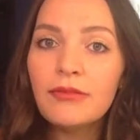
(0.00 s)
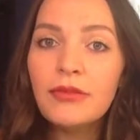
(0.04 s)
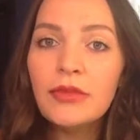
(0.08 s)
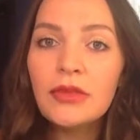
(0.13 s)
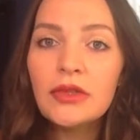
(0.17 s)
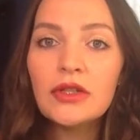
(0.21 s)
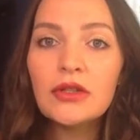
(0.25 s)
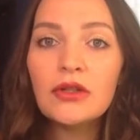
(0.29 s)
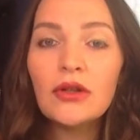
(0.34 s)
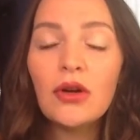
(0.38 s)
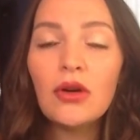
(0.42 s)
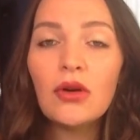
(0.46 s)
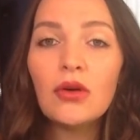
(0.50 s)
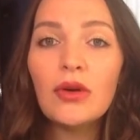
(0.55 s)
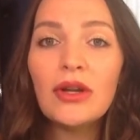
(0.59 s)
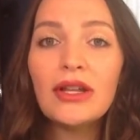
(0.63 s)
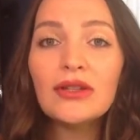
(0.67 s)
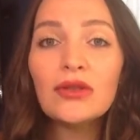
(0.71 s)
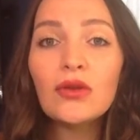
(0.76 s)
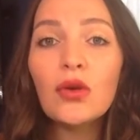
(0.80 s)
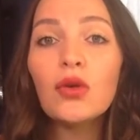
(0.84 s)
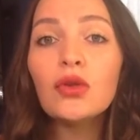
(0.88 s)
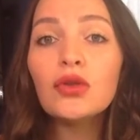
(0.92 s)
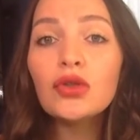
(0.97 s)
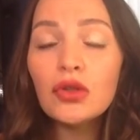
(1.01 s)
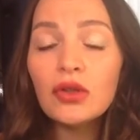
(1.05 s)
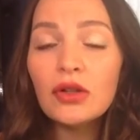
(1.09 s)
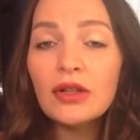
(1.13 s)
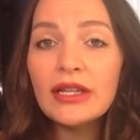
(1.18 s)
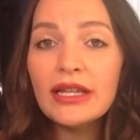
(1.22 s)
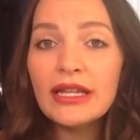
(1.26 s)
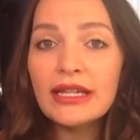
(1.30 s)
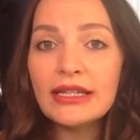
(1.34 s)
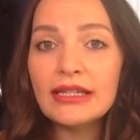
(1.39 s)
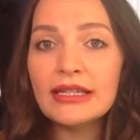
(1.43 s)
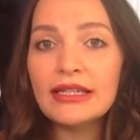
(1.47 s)
So it's
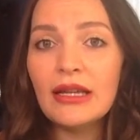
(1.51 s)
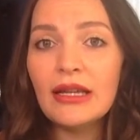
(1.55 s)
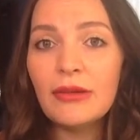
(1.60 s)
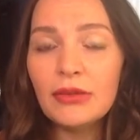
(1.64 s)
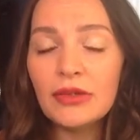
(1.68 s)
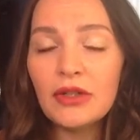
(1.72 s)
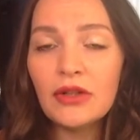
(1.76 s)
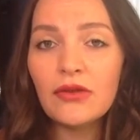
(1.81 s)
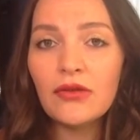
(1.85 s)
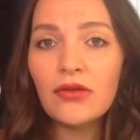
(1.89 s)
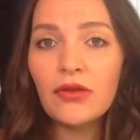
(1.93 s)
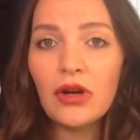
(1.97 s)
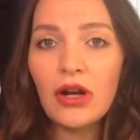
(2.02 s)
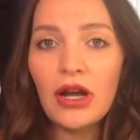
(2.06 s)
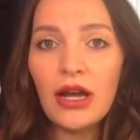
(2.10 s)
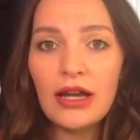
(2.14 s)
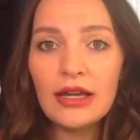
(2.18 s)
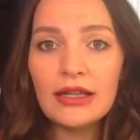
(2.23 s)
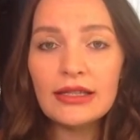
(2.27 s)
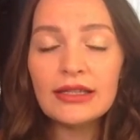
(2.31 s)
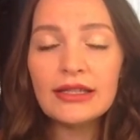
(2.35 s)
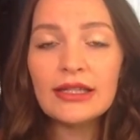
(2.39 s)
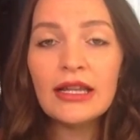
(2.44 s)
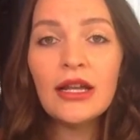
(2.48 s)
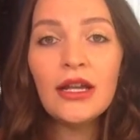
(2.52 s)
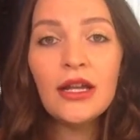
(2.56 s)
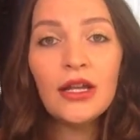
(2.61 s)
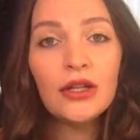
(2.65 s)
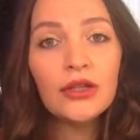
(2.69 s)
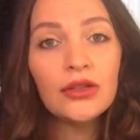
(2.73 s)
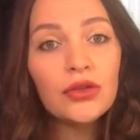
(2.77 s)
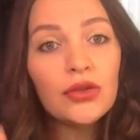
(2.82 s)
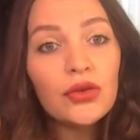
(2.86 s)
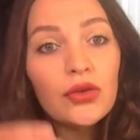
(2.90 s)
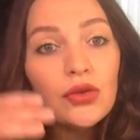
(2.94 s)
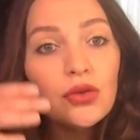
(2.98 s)
culturally accepted for us
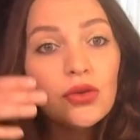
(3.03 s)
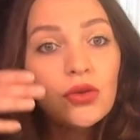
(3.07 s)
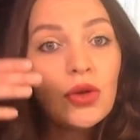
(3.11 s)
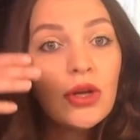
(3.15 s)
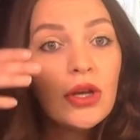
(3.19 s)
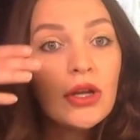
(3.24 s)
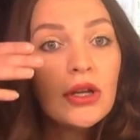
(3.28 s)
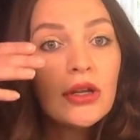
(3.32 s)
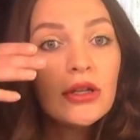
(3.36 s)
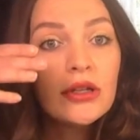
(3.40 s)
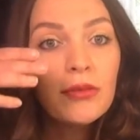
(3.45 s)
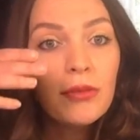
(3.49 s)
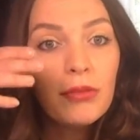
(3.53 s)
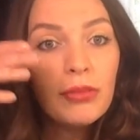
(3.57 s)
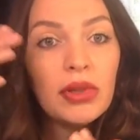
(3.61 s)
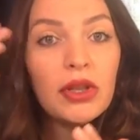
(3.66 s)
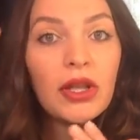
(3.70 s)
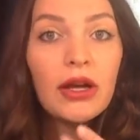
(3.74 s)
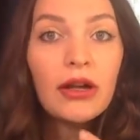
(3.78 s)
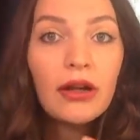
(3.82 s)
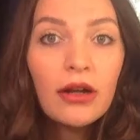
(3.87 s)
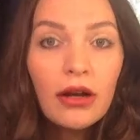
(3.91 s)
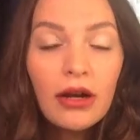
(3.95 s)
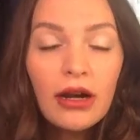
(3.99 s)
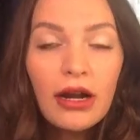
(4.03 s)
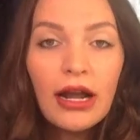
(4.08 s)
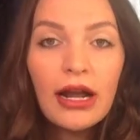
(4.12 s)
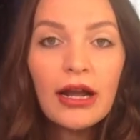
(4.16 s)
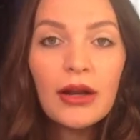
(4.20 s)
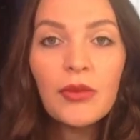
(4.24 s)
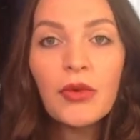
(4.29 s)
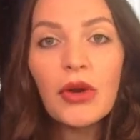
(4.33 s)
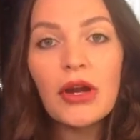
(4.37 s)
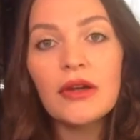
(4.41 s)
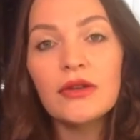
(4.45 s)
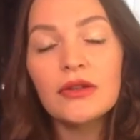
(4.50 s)
to pluck our
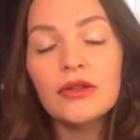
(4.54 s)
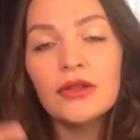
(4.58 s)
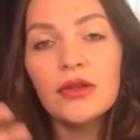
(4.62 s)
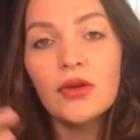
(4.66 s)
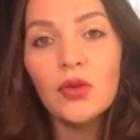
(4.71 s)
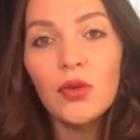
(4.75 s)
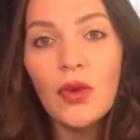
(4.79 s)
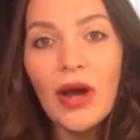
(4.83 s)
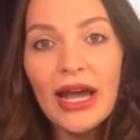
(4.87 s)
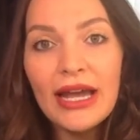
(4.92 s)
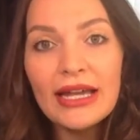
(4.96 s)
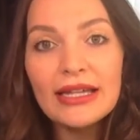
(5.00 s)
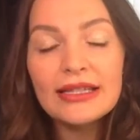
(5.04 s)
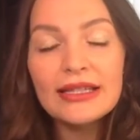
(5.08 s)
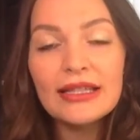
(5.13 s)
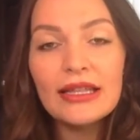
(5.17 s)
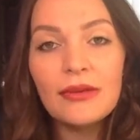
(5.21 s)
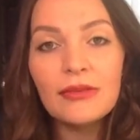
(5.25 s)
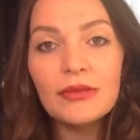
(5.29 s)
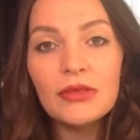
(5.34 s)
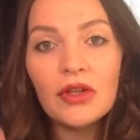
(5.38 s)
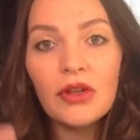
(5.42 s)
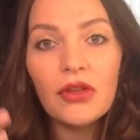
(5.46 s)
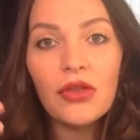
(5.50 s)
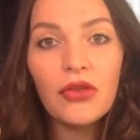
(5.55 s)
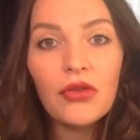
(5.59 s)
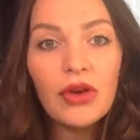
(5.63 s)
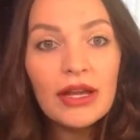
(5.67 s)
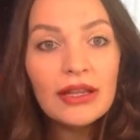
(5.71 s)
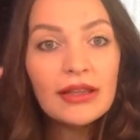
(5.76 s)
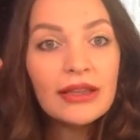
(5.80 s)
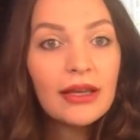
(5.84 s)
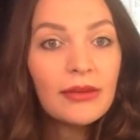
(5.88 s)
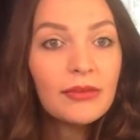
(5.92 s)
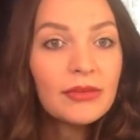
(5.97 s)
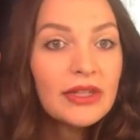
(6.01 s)
eyebrows, to wax them, to thread
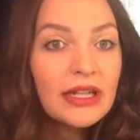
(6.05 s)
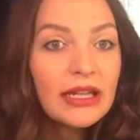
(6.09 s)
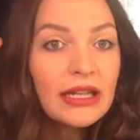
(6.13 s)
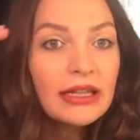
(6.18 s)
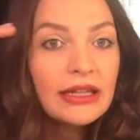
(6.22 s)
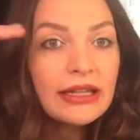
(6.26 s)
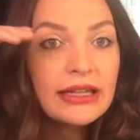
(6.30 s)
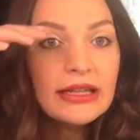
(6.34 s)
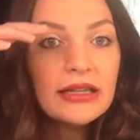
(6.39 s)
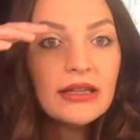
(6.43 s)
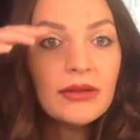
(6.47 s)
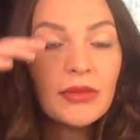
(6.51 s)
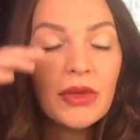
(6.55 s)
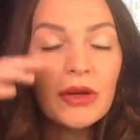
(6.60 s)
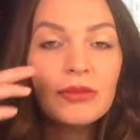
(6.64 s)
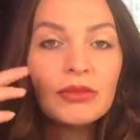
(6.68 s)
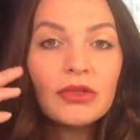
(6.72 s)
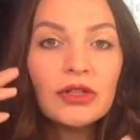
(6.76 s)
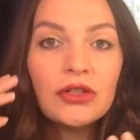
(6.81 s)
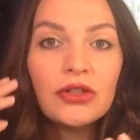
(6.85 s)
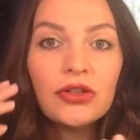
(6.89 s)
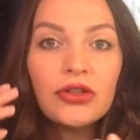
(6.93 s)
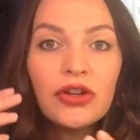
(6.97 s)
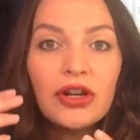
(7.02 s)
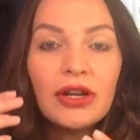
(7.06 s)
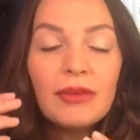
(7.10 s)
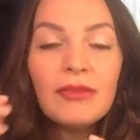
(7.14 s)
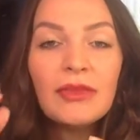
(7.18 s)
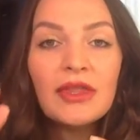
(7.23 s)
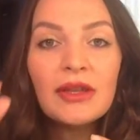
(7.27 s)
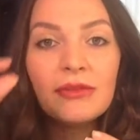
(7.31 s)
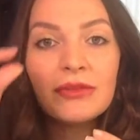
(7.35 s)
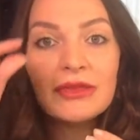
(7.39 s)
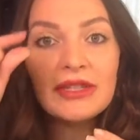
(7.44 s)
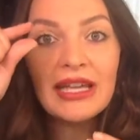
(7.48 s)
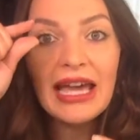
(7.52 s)
them, to clean them up, to trim
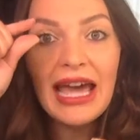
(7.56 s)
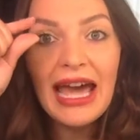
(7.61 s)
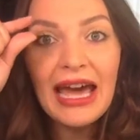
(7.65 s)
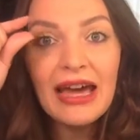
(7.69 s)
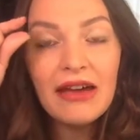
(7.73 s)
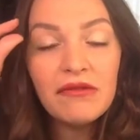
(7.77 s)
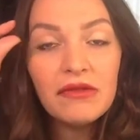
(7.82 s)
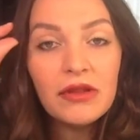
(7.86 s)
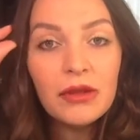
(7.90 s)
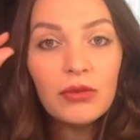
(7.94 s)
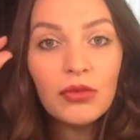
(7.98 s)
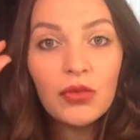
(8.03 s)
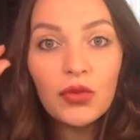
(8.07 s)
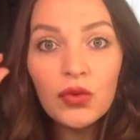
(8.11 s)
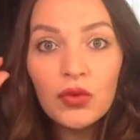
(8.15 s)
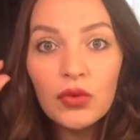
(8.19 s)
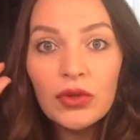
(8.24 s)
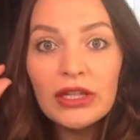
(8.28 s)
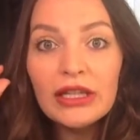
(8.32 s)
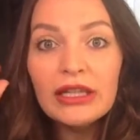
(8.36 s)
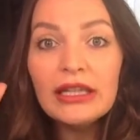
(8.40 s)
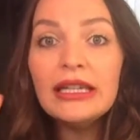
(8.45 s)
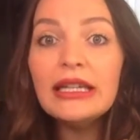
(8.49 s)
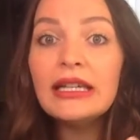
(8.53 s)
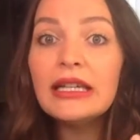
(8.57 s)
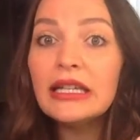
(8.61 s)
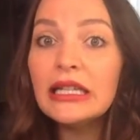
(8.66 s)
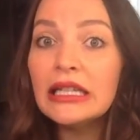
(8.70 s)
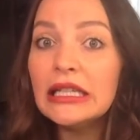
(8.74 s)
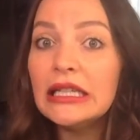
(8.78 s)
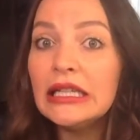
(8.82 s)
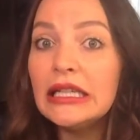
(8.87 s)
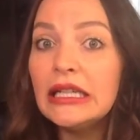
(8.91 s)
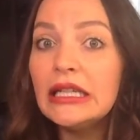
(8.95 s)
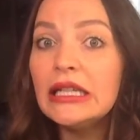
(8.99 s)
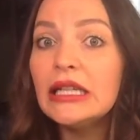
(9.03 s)
them, to have them really
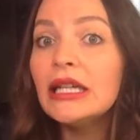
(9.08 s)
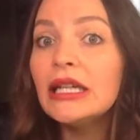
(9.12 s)
clean